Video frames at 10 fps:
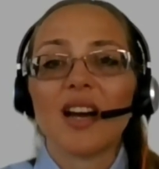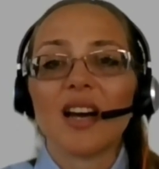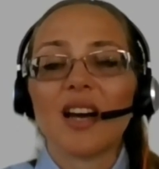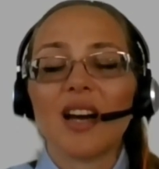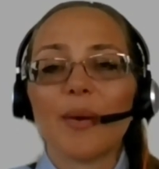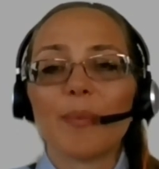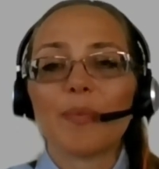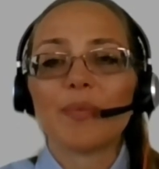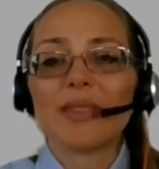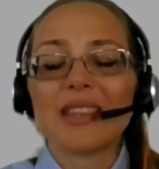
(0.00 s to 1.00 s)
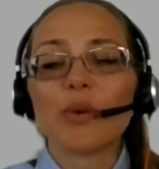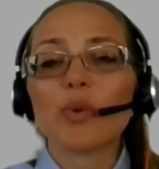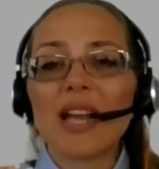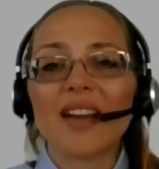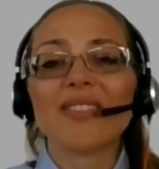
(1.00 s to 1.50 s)
Um, they
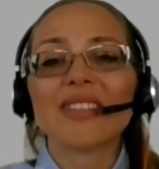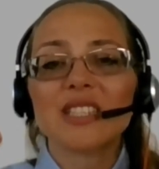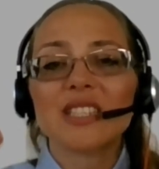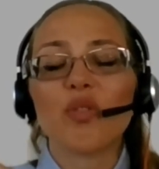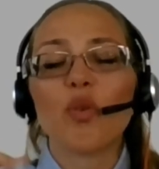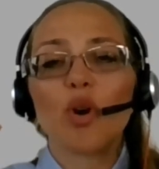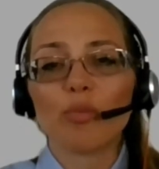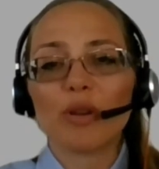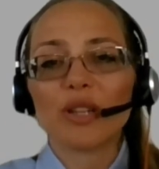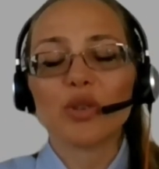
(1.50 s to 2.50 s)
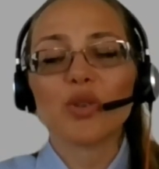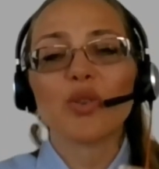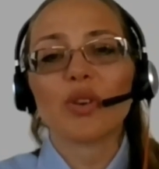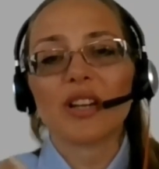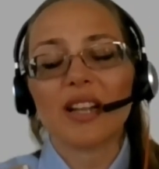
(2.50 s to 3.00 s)
will have this formal New
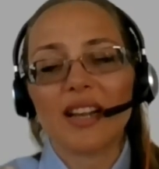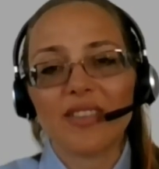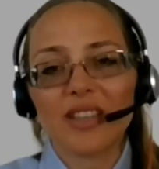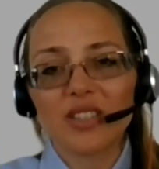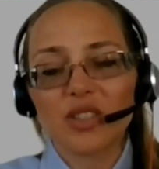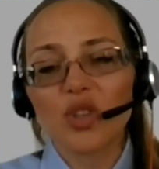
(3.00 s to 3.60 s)
York elevator